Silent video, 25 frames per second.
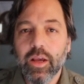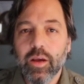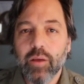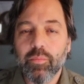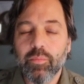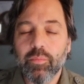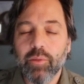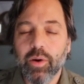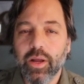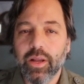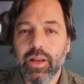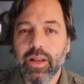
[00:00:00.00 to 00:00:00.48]

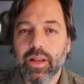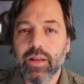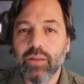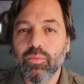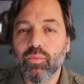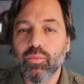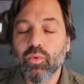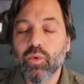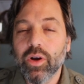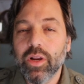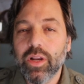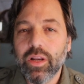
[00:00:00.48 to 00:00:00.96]
but it
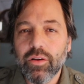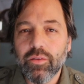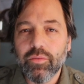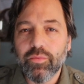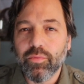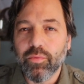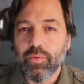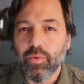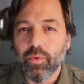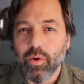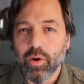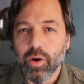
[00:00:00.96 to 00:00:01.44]
would
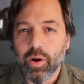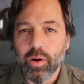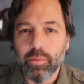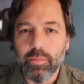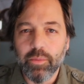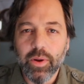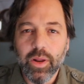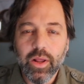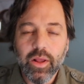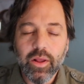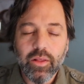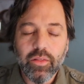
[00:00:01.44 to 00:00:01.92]

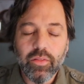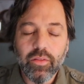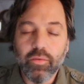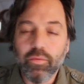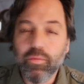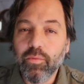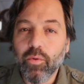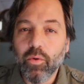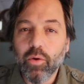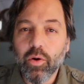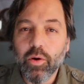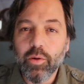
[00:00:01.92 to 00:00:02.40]
inform the
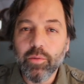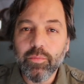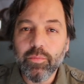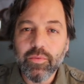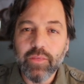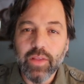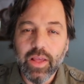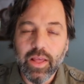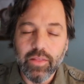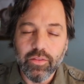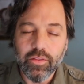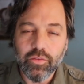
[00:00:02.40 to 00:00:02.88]

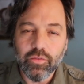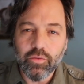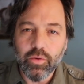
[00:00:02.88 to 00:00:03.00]
forms and the